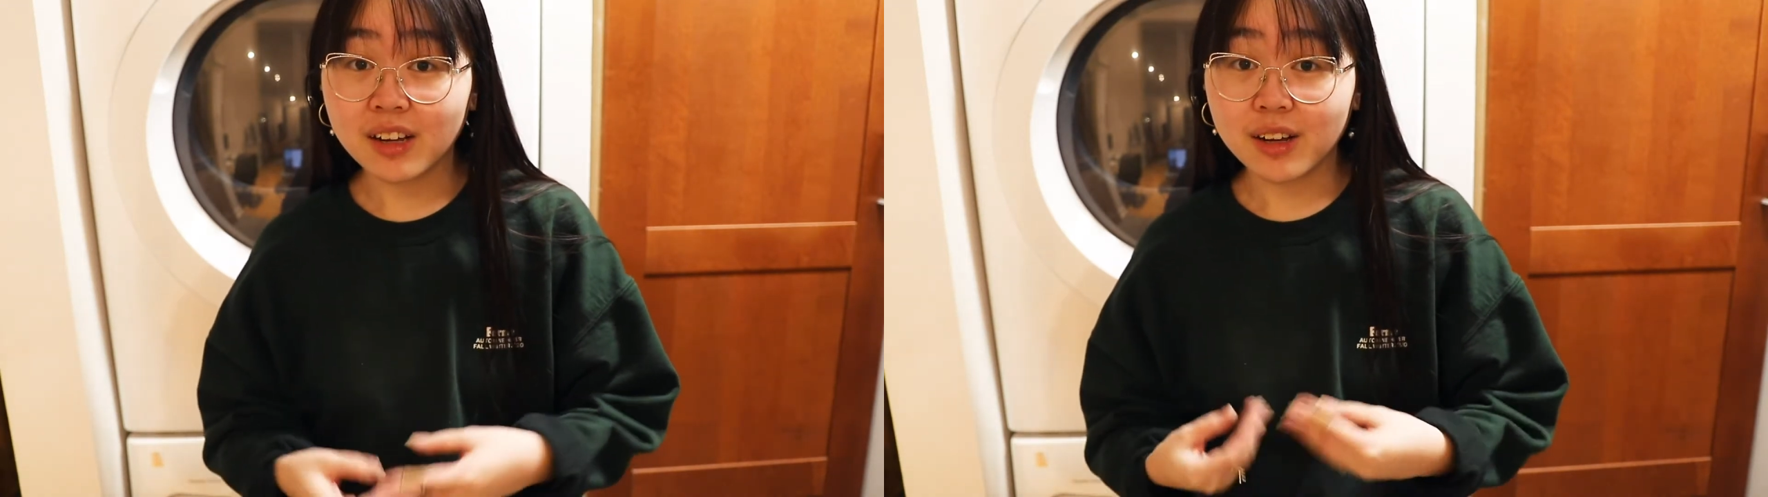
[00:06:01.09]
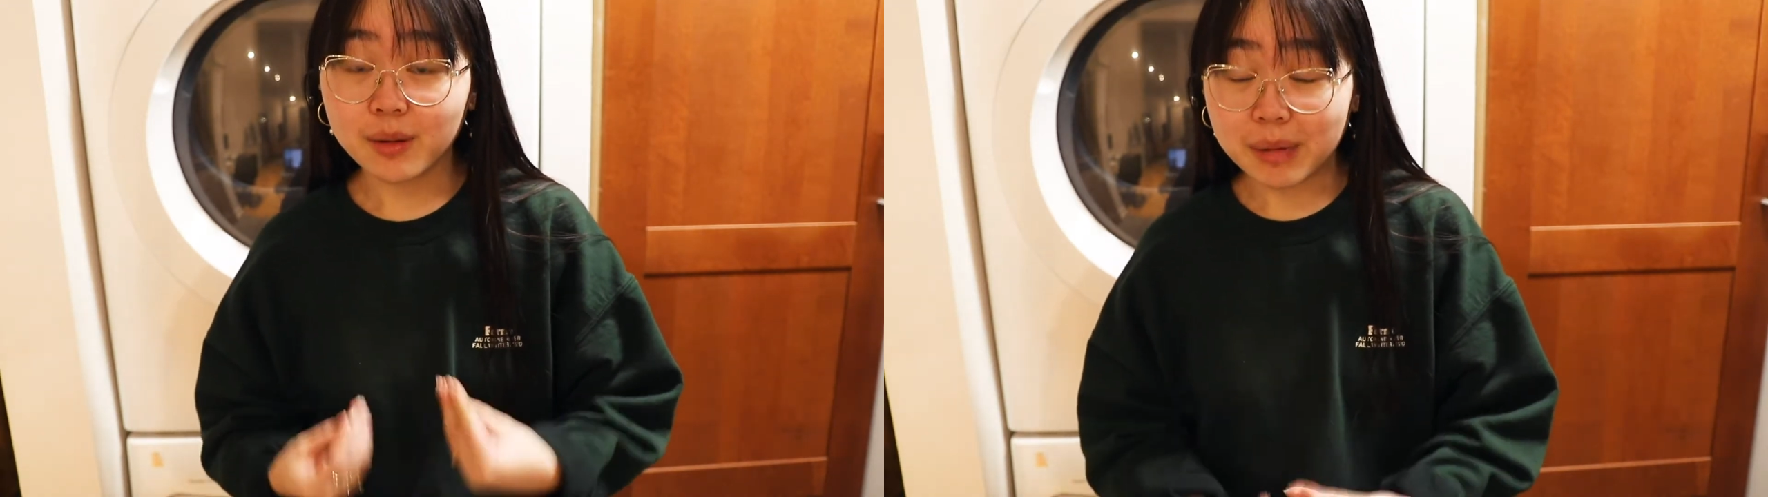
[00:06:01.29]

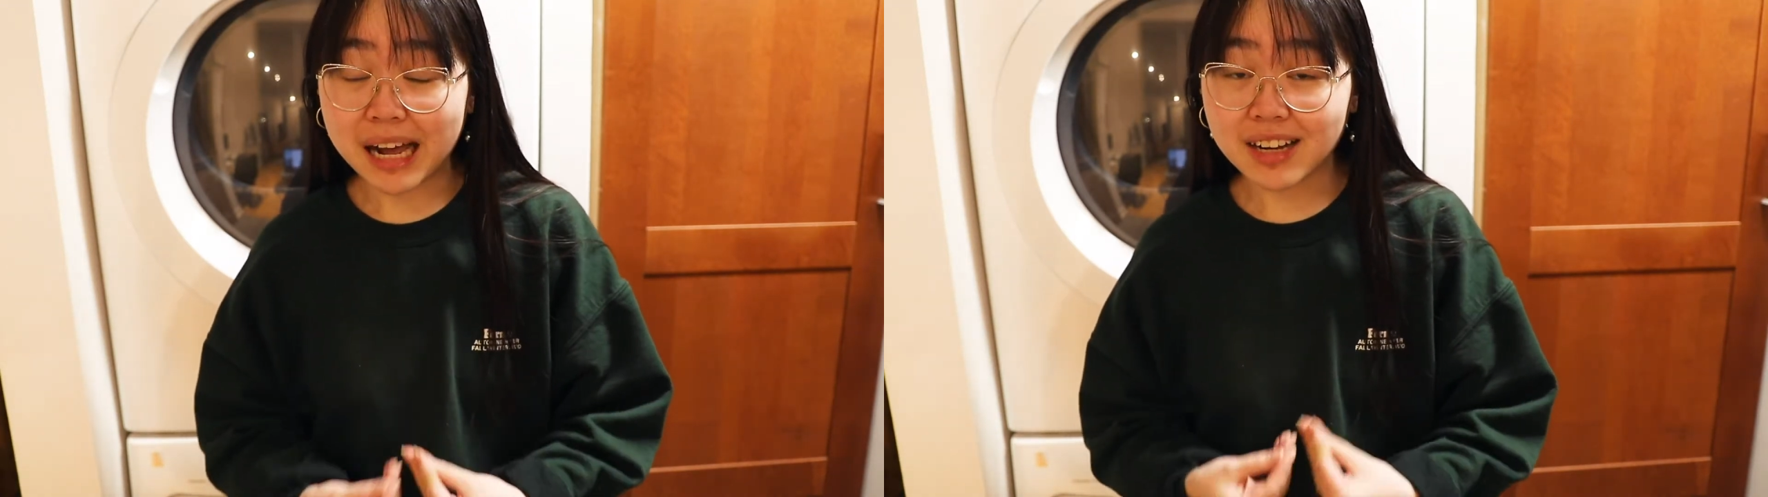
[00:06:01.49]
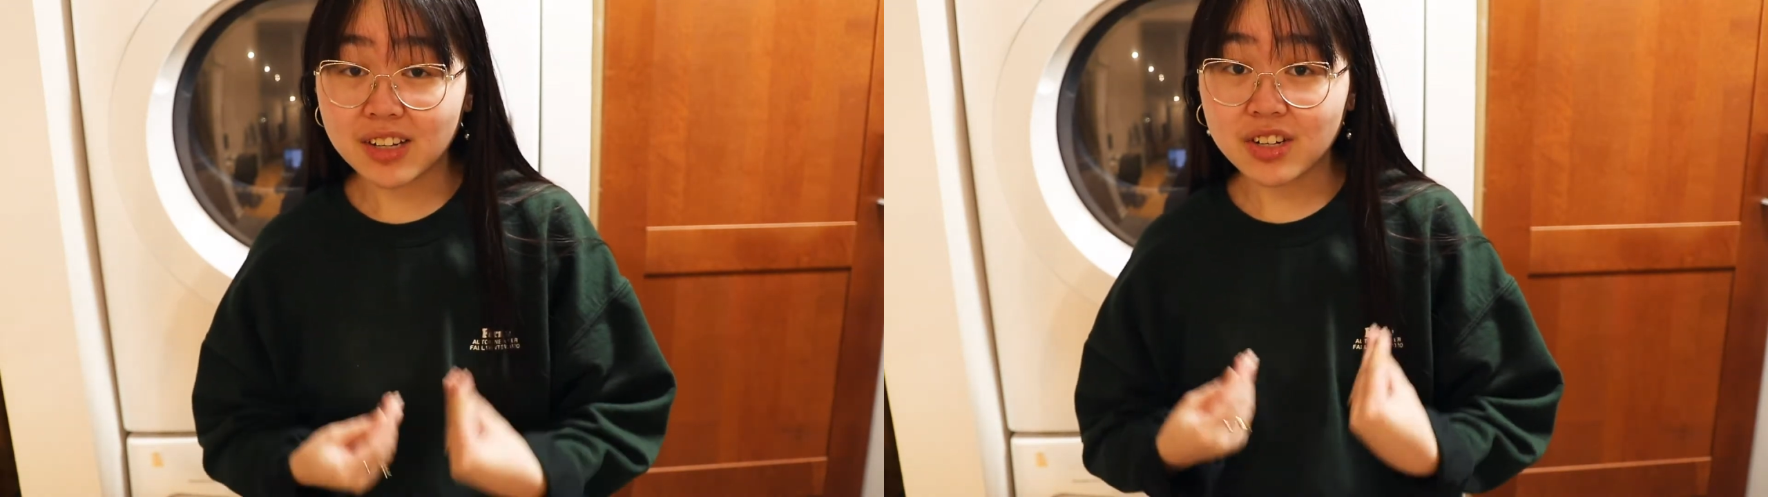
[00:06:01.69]
a
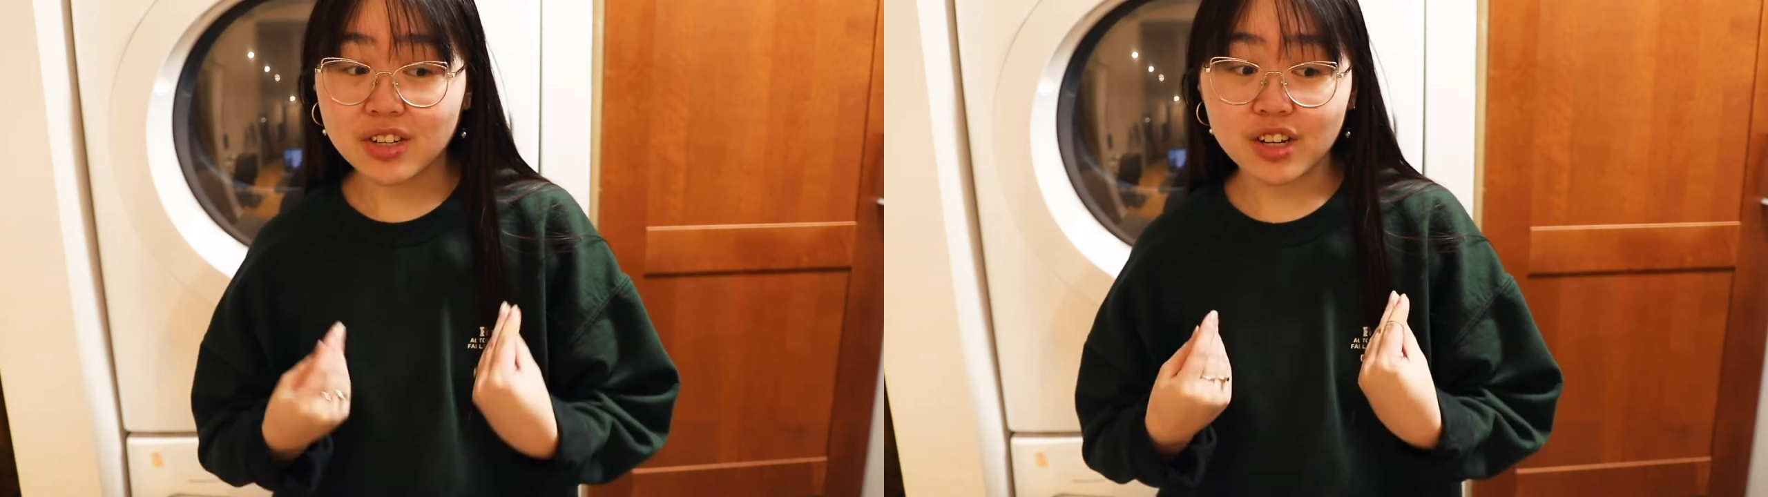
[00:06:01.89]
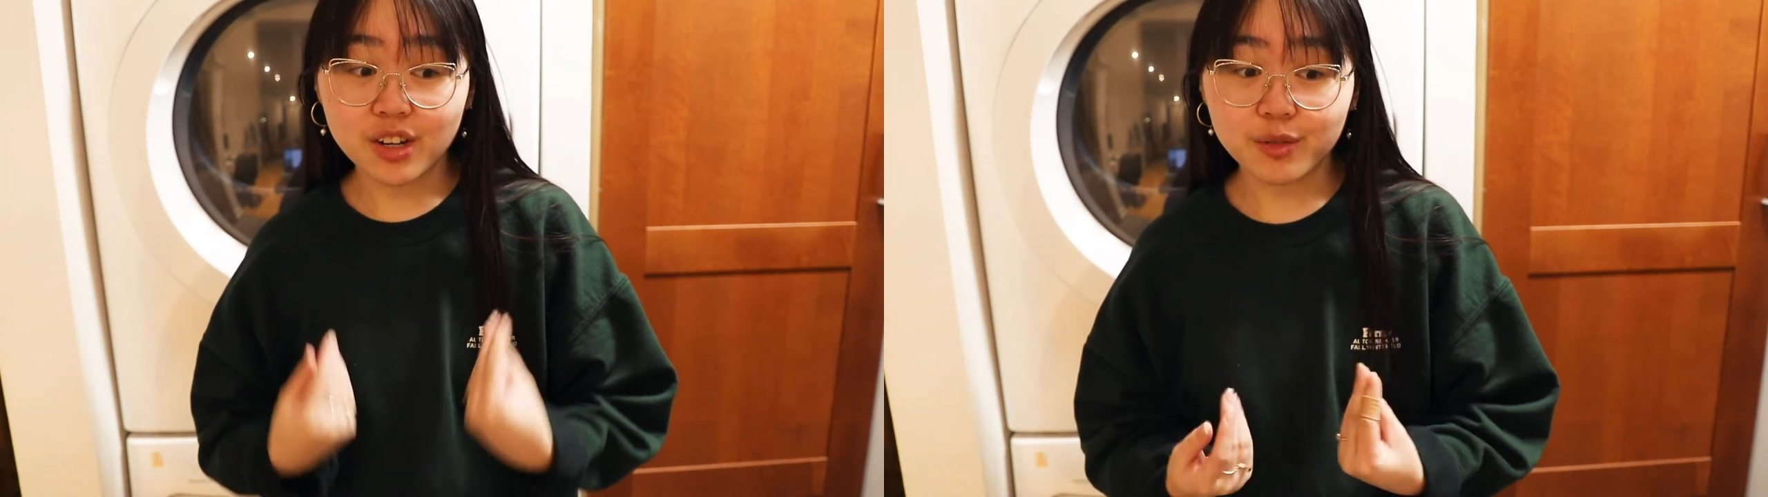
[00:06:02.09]

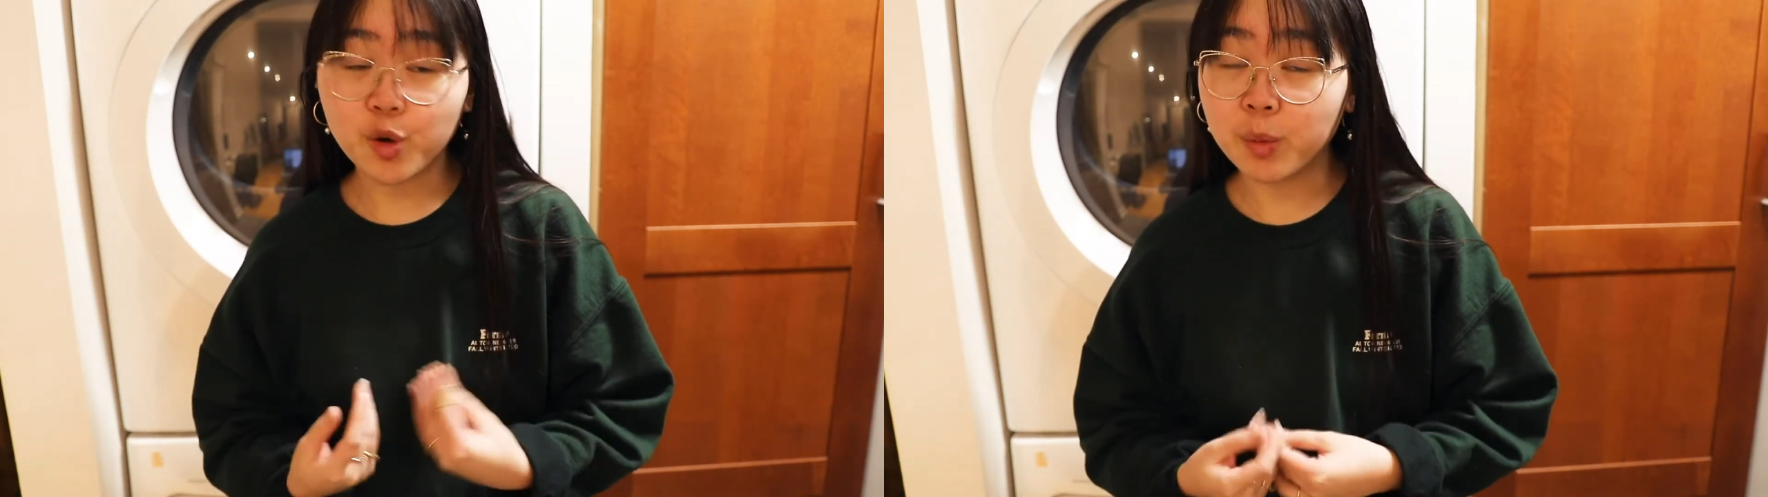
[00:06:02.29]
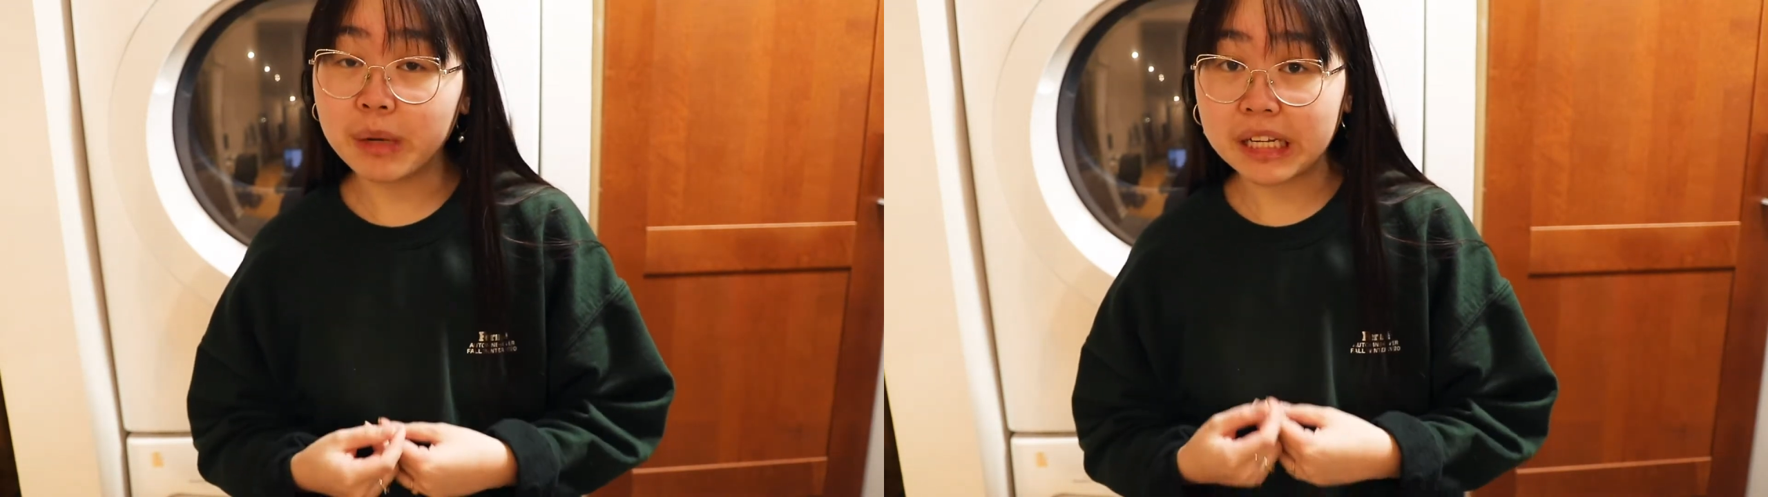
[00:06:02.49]
batch of
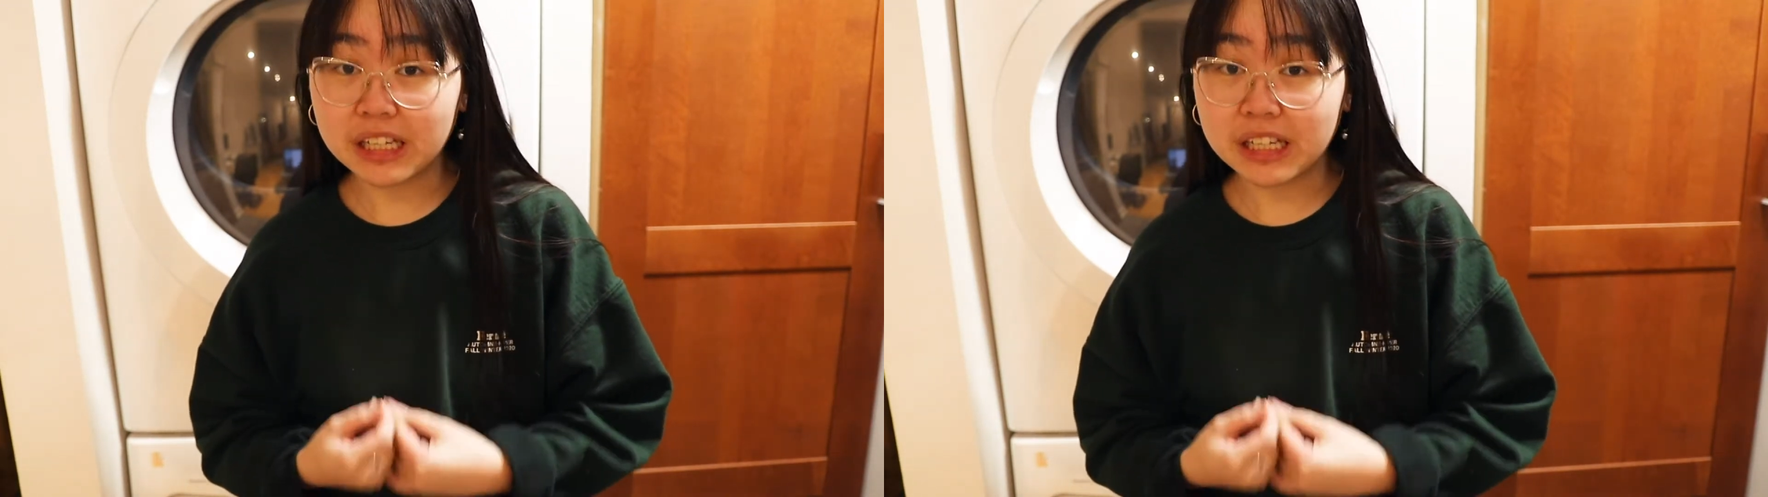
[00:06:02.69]
homemade